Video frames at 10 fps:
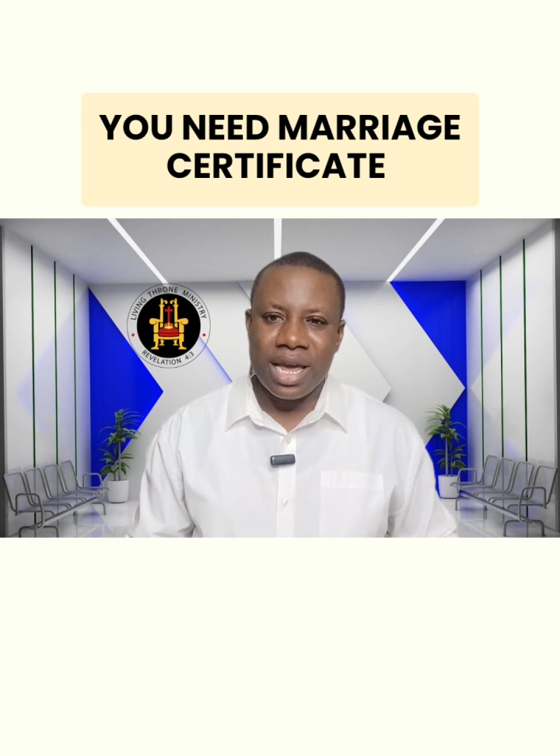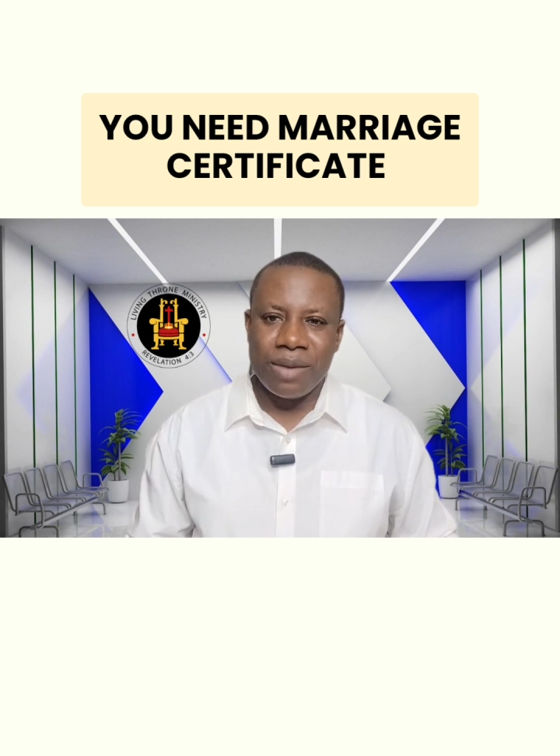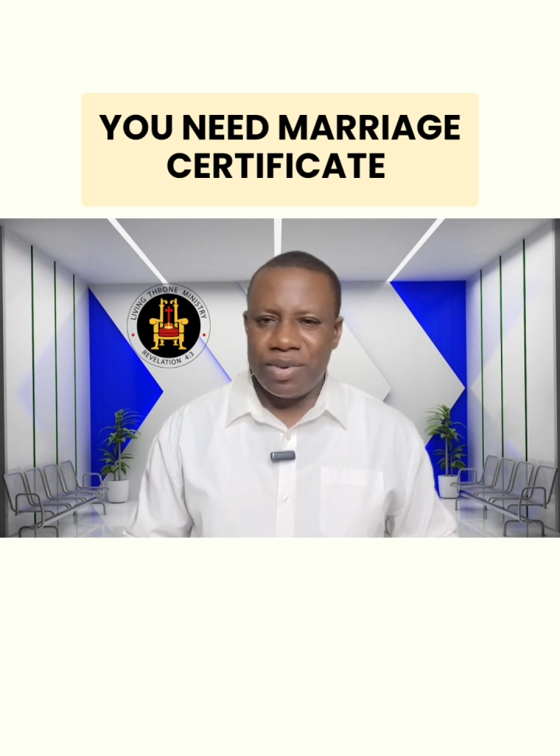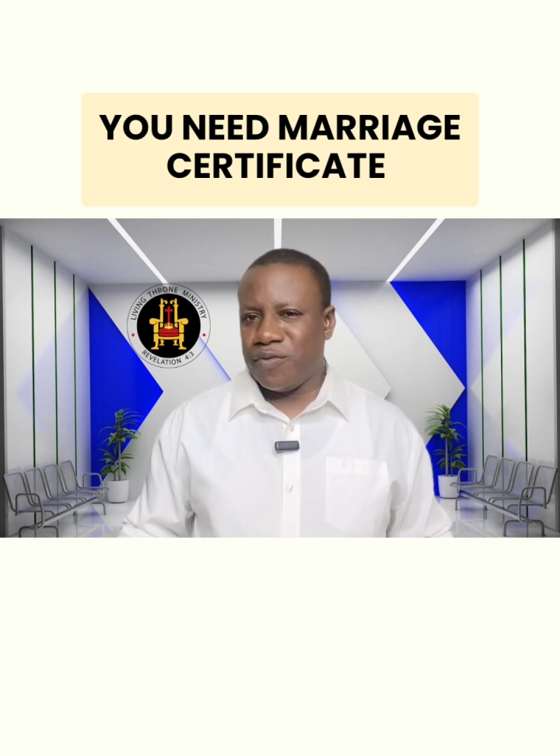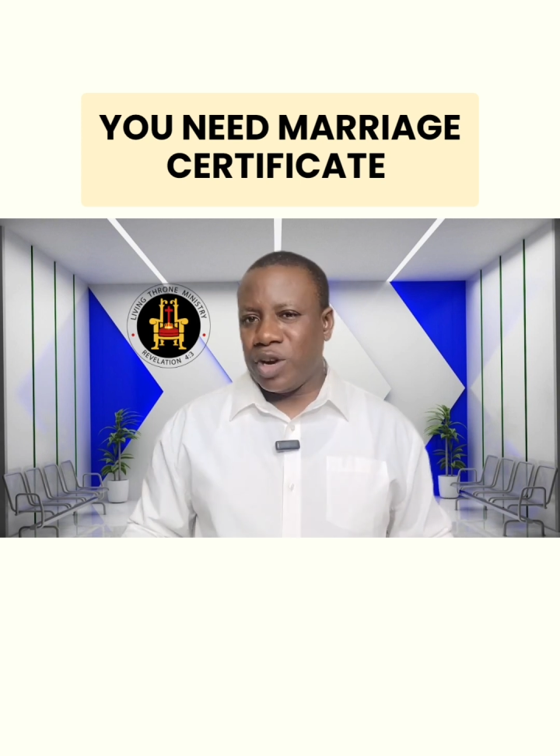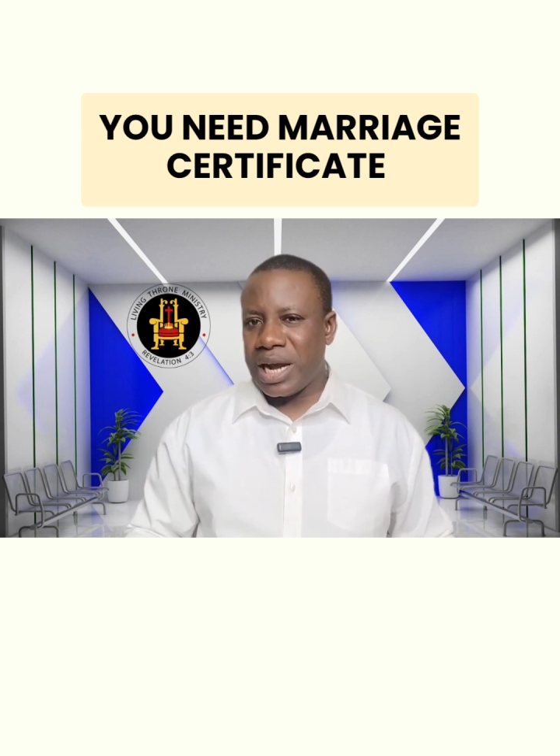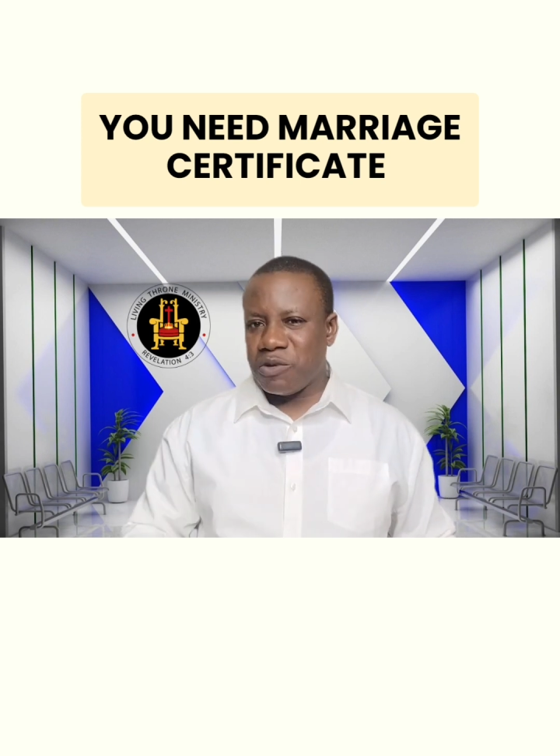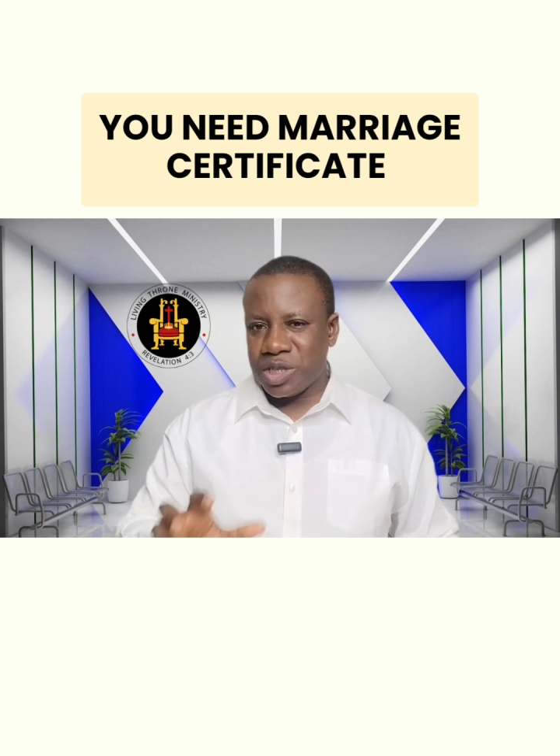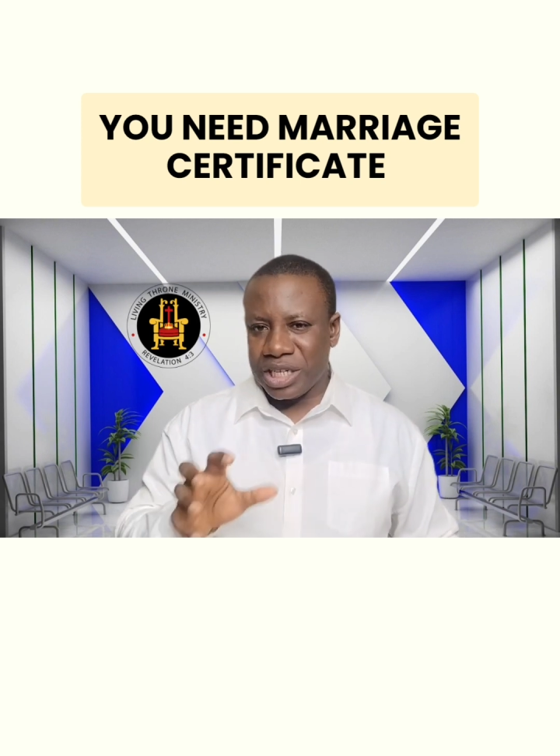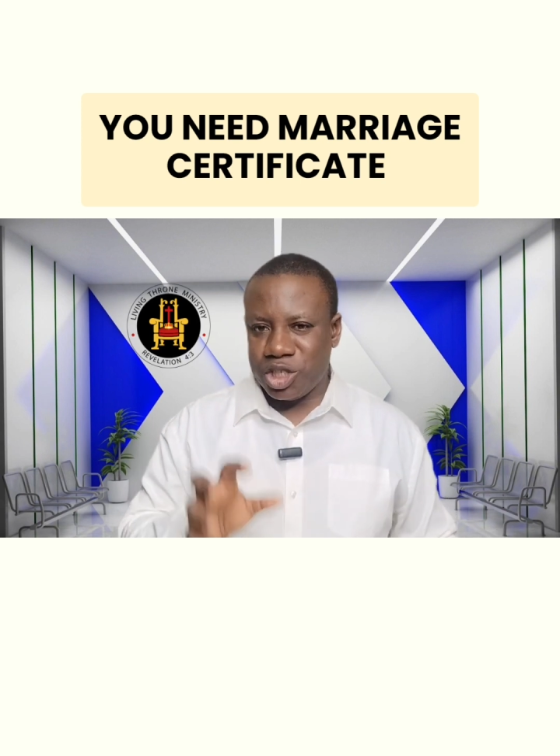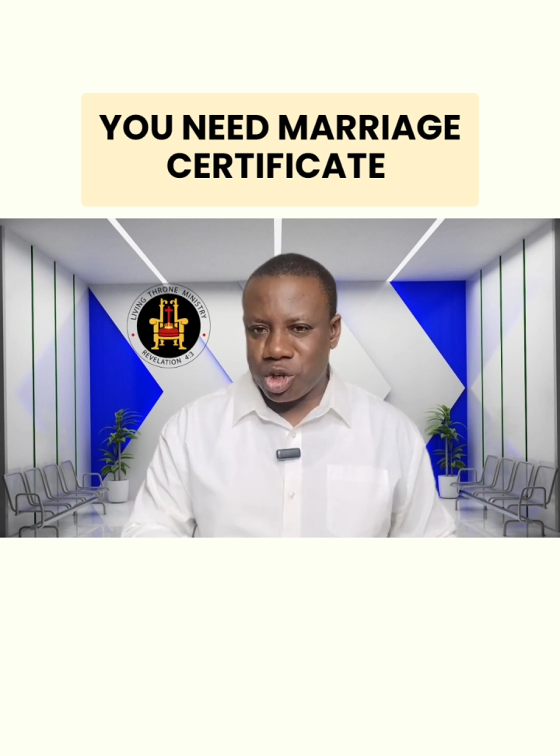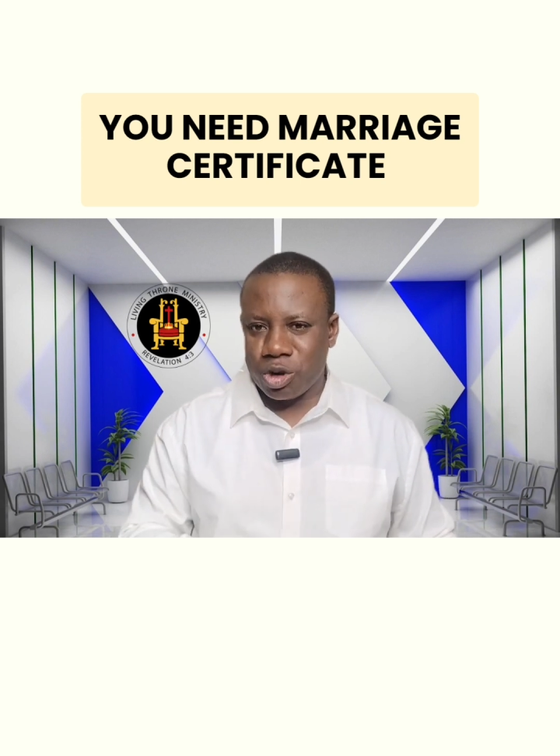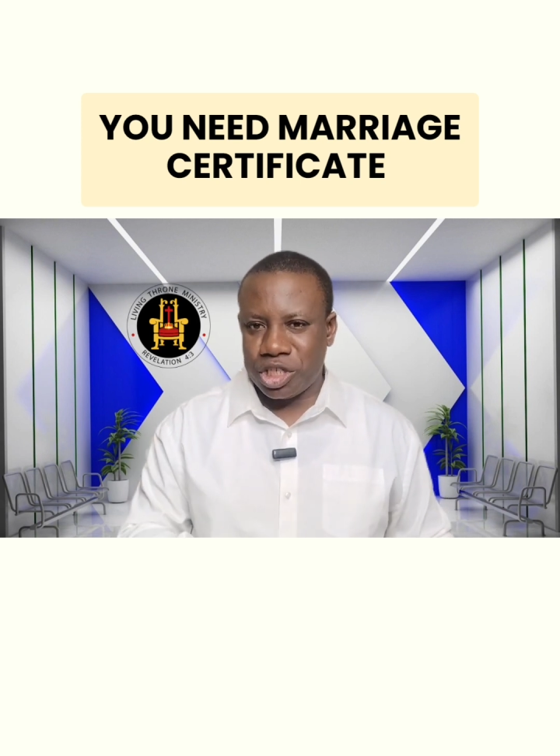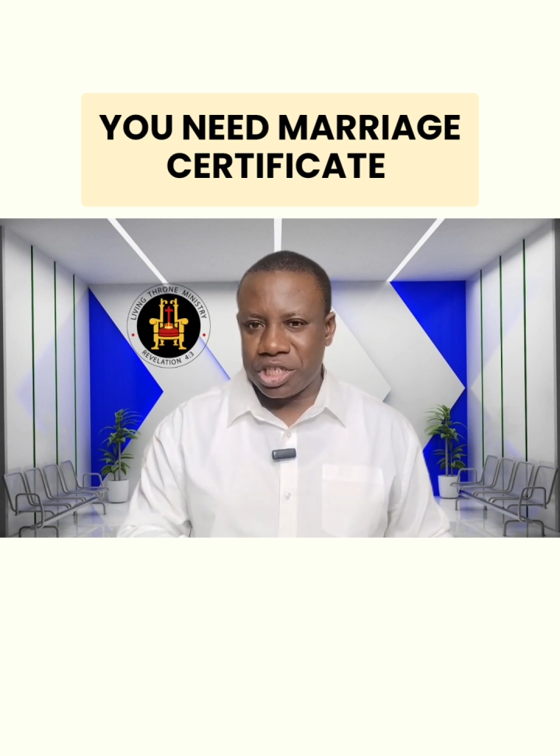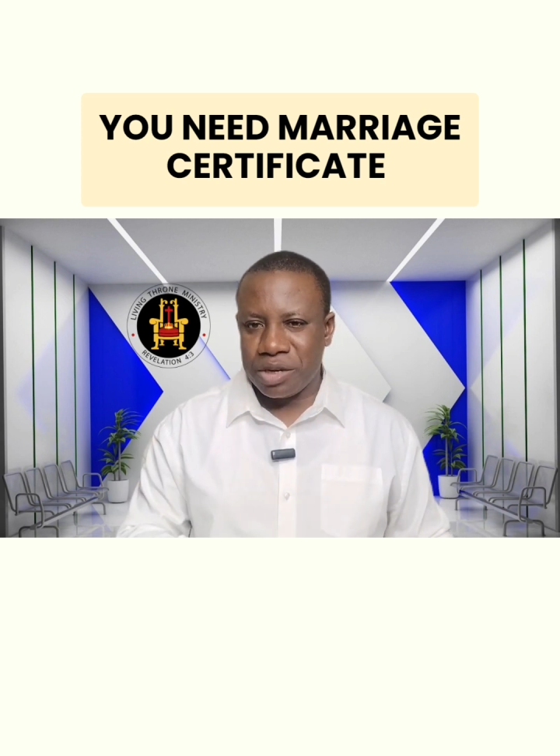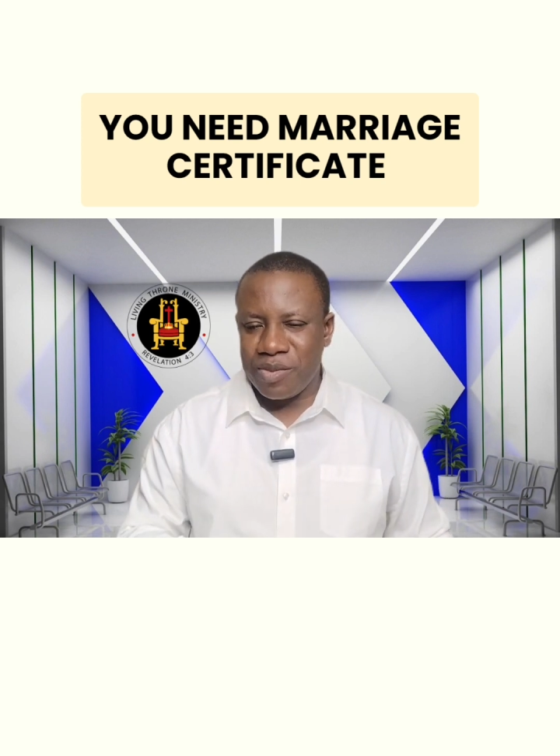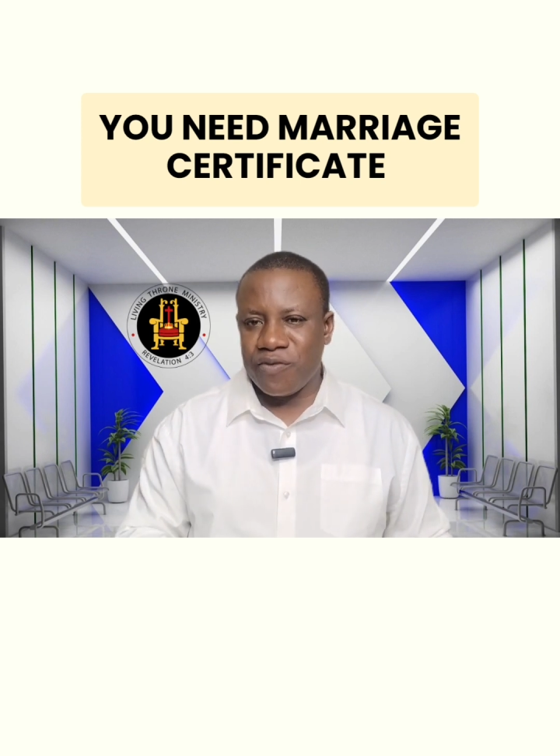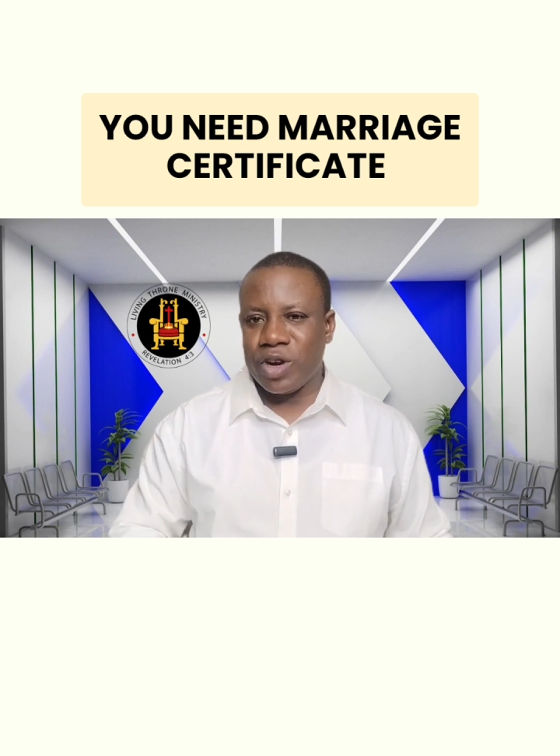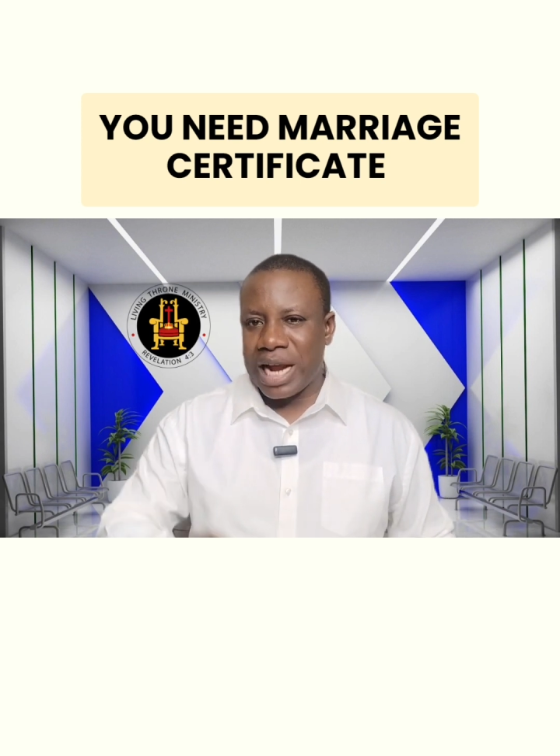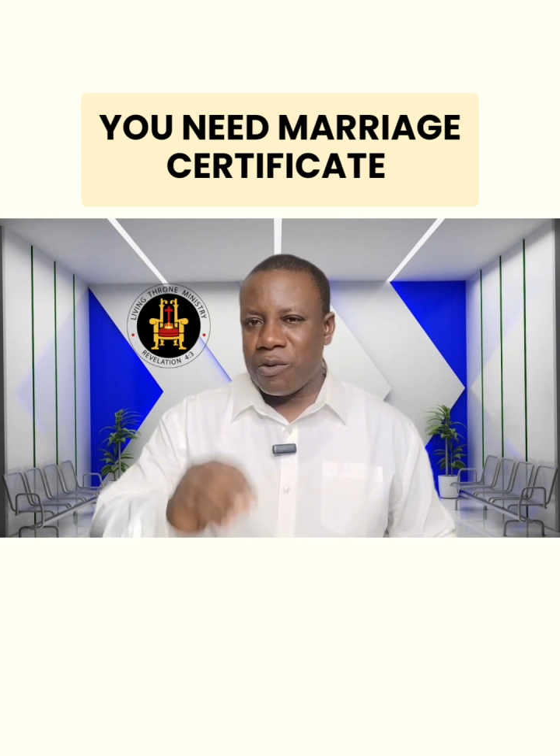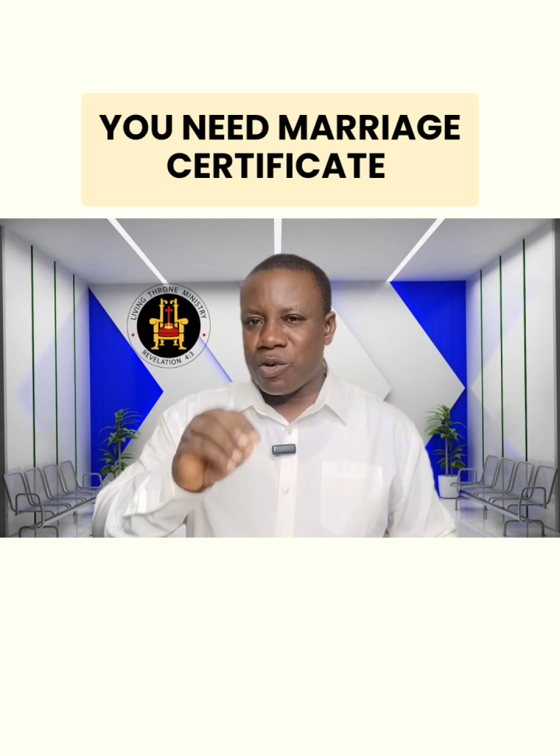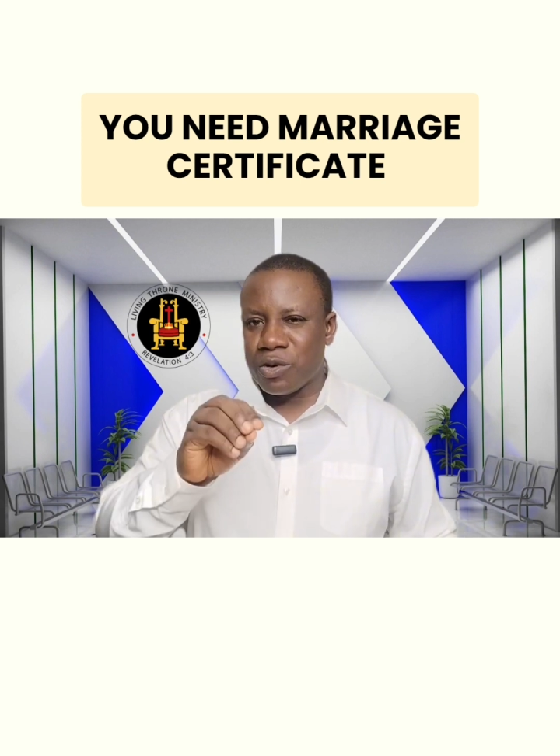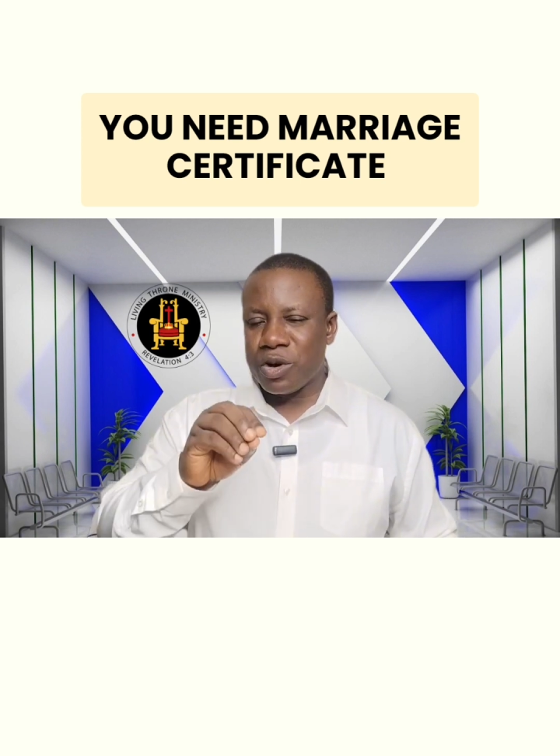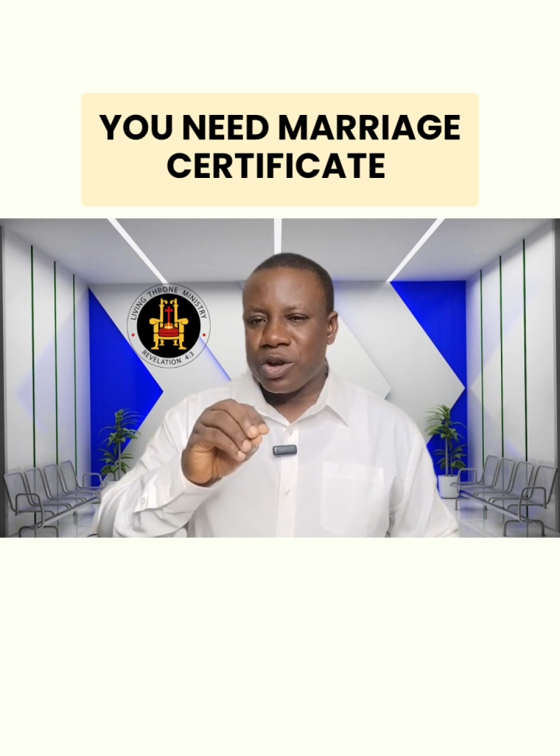Before there was a judge, before there was